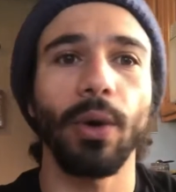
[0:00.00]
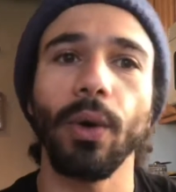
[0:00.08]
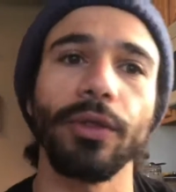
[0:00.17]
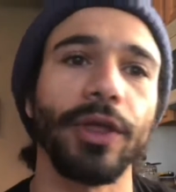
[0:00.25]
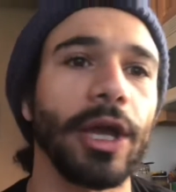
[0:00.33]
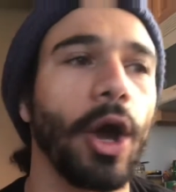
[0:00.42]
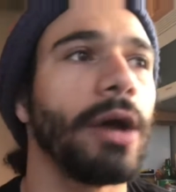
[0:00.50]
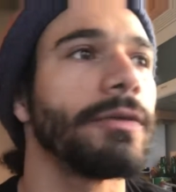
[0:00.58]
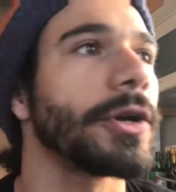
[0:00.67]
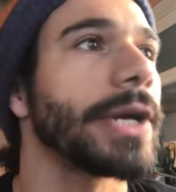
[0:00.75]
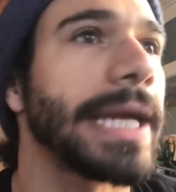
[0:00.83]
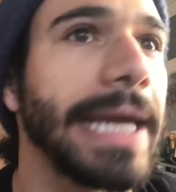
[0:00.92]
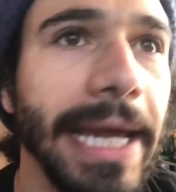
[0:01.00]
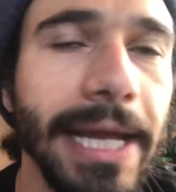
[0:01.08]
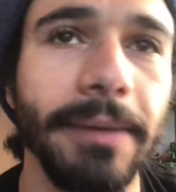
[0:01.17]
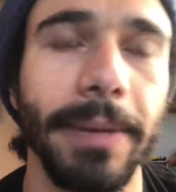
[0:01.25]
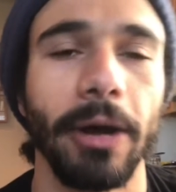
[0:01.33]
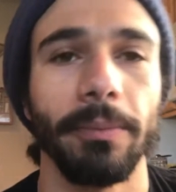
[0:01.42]
whole thing over
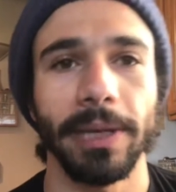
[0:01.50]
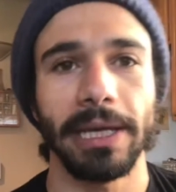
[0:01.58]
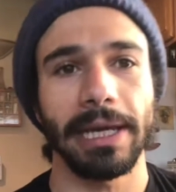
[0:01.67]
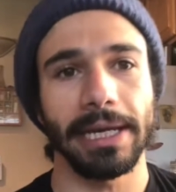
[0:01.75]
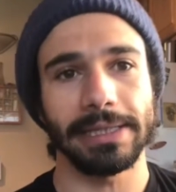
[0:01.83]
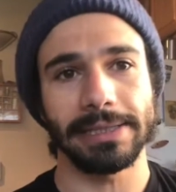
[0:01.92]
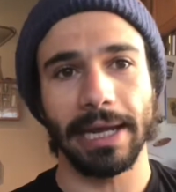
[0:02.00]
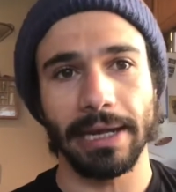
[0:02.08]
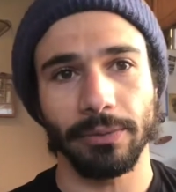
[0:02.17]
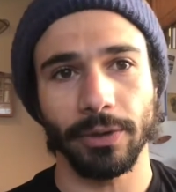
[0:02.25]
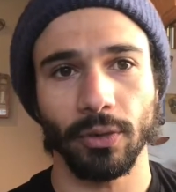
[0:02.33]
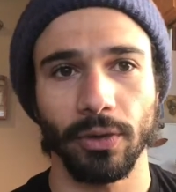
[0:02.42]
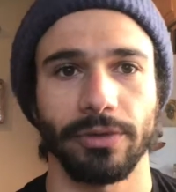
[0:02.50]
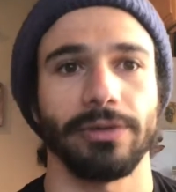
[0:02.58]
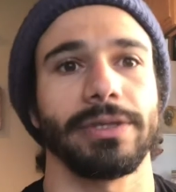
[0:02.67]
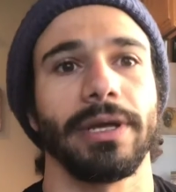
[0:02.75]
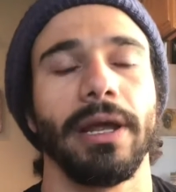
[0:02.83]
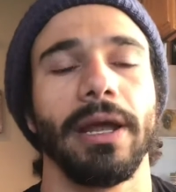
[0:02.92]
again about being inundated with
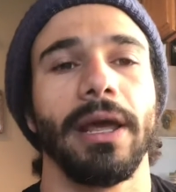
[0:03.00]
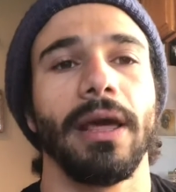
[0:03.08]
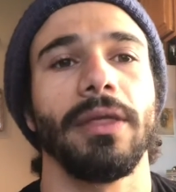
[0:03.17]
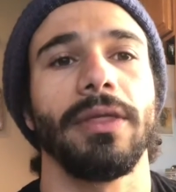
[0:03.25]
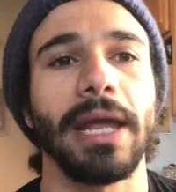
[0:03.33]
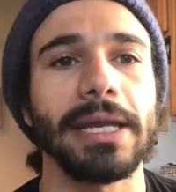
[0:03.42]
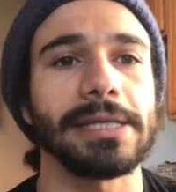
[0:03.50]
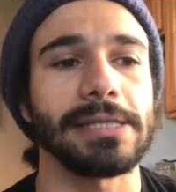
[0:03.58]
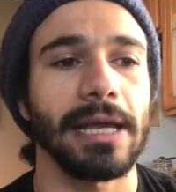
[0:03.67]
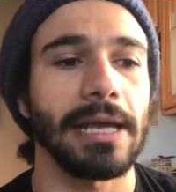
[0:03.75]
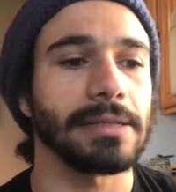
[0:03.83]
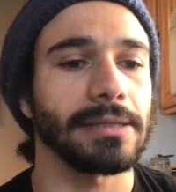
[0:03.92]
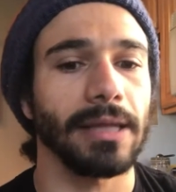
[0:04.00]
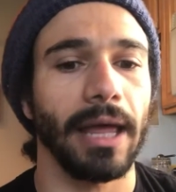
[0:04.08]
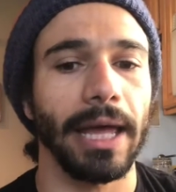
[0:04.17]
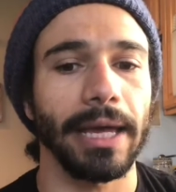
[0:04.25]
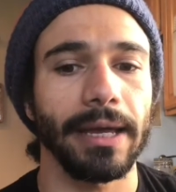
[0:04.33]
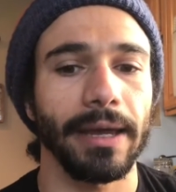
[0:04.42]
orders. Then he says,
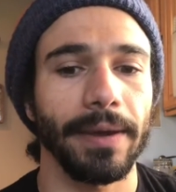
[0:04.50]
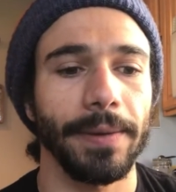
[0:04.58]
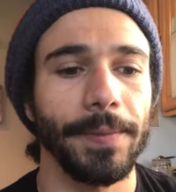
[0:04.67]
like,